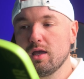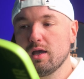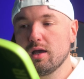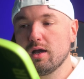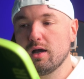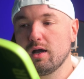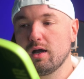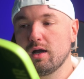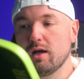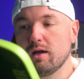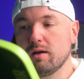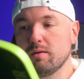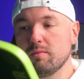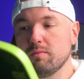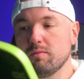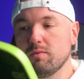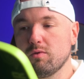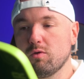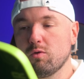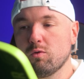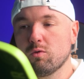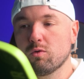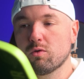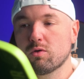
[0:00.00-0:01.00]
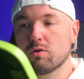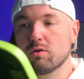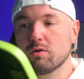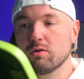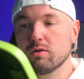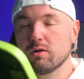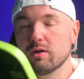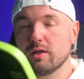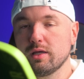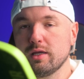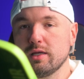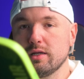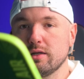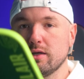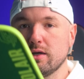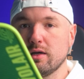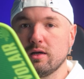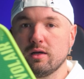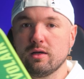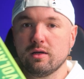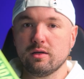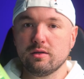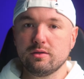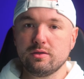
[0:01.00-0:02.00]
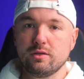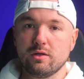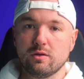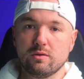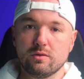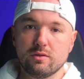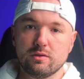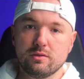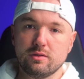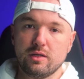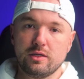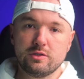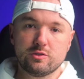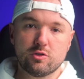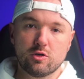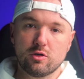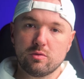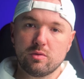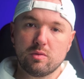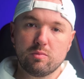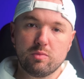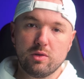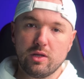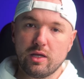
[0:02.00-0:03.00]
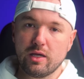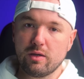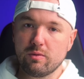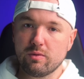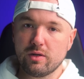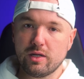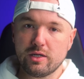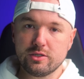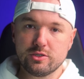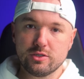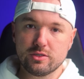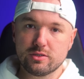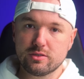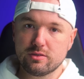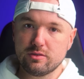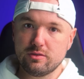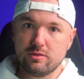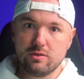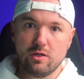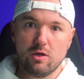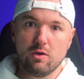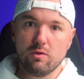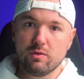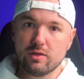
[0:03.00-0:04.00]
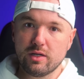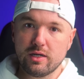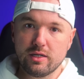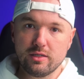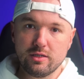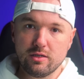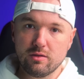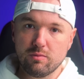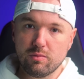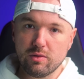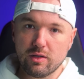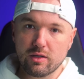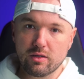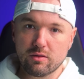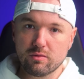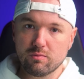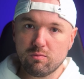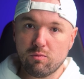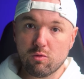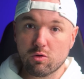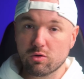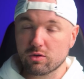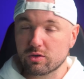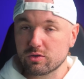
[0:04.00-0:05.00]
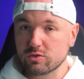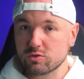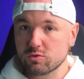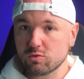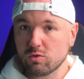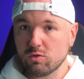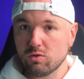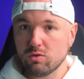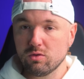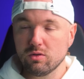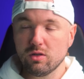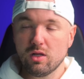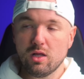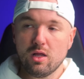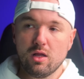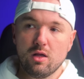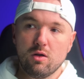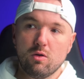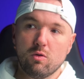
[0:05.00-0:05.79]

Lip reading: or in in tournament play when I just know that I need to play more control,